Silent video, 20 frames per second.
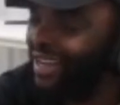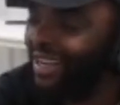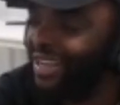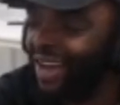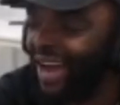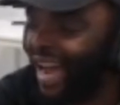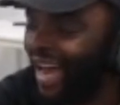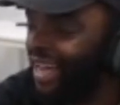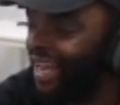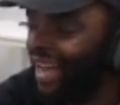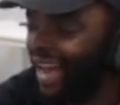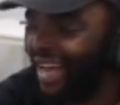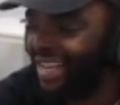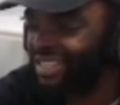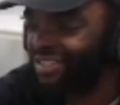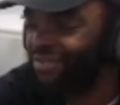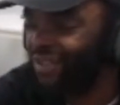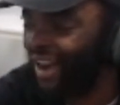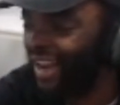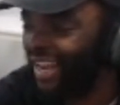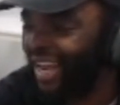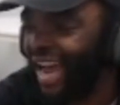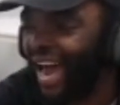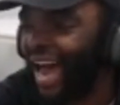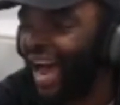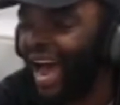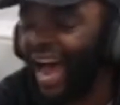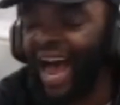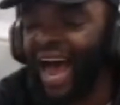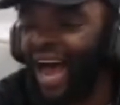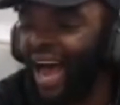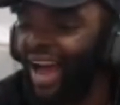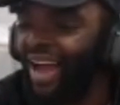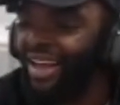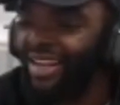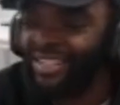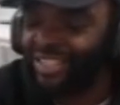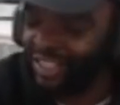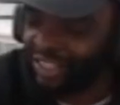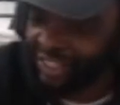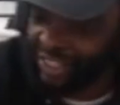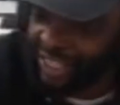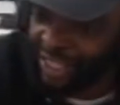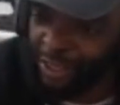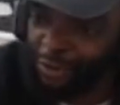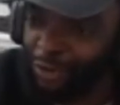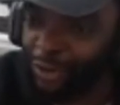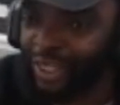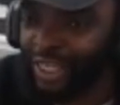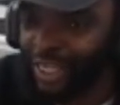Yo, Alex Valle, how, how, just can you